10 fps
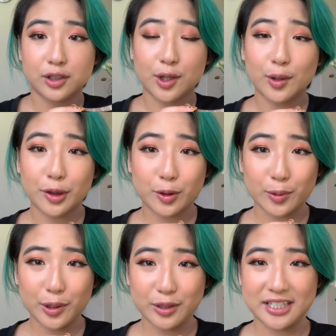So
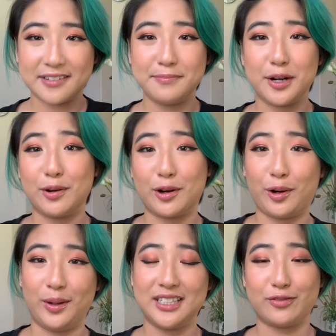through some
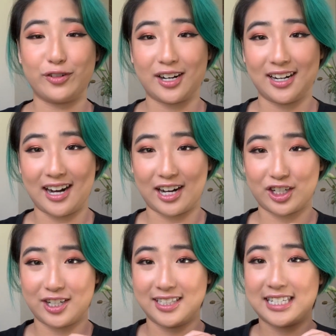miracle and different
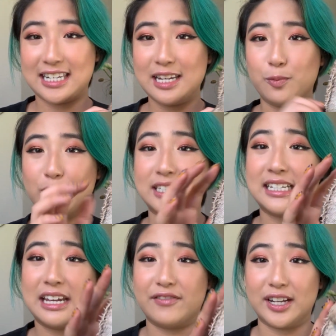connections, he was
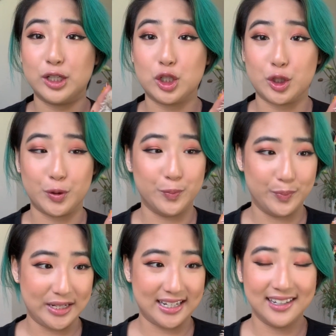given to
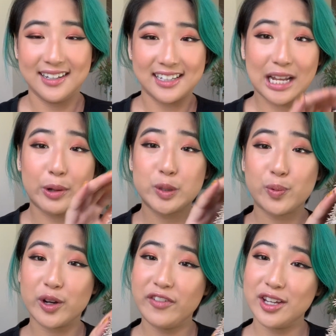me. Now his
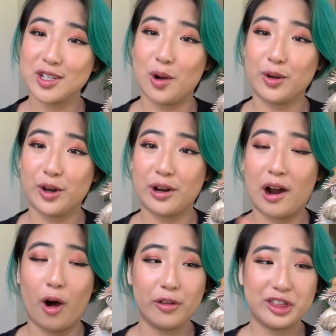previous owner,
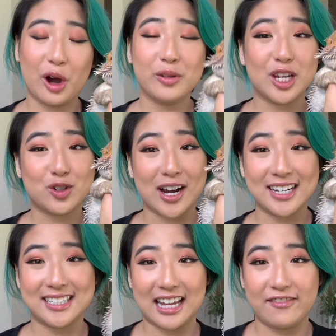although they tried
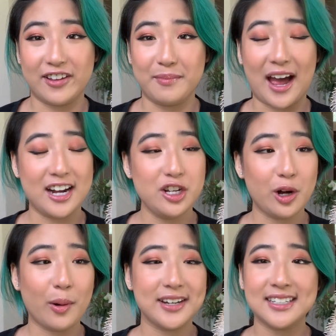to save him, had
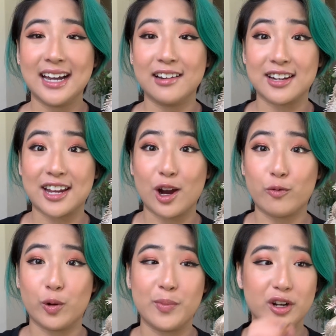no idea how to care
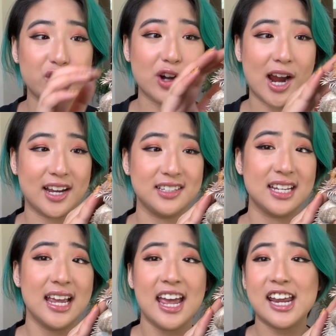for bearded dragons,
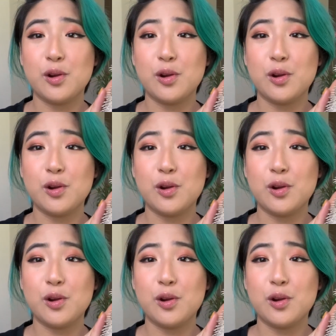and he